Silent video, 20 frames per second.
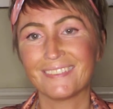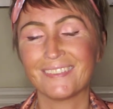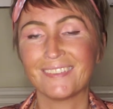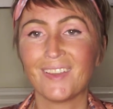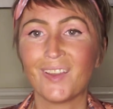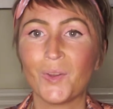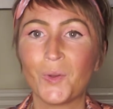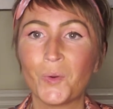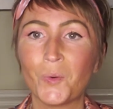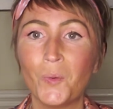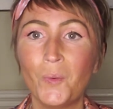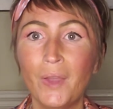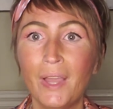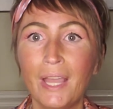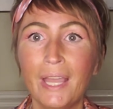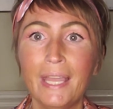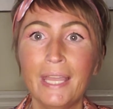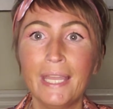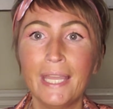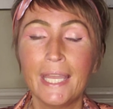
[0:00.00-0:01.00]
So
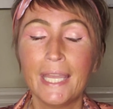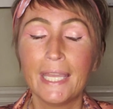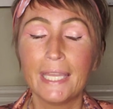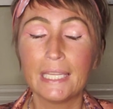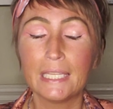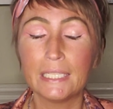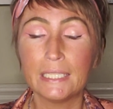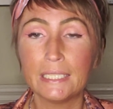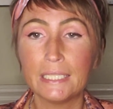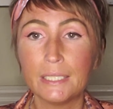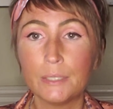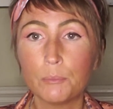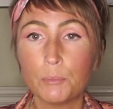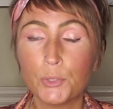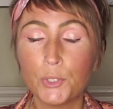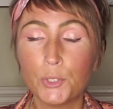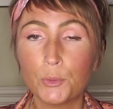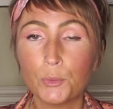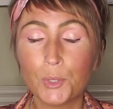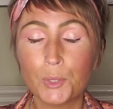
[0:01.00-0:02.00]
any
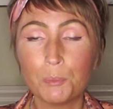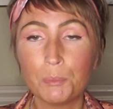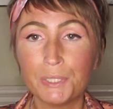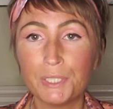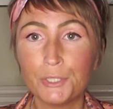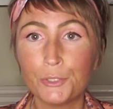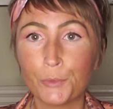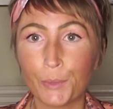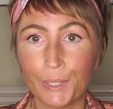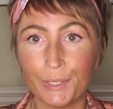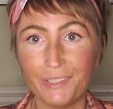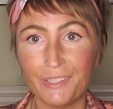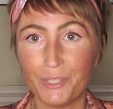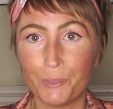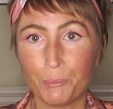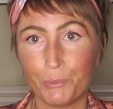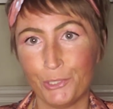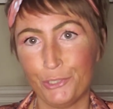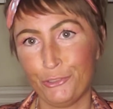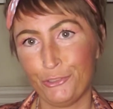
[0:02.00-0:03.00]
input would be greatly
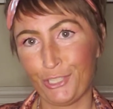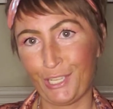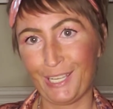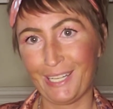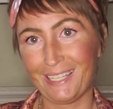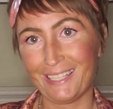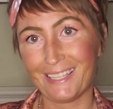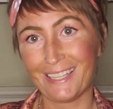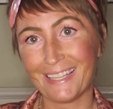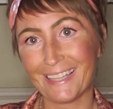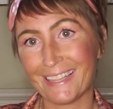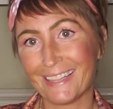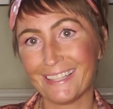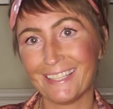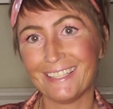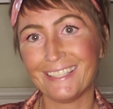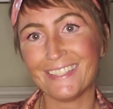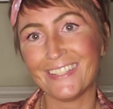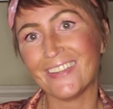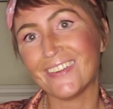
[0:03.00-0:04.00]
appreciated.
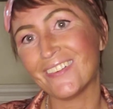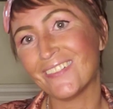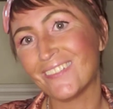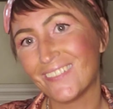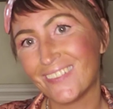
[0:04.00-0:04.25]
Thank you.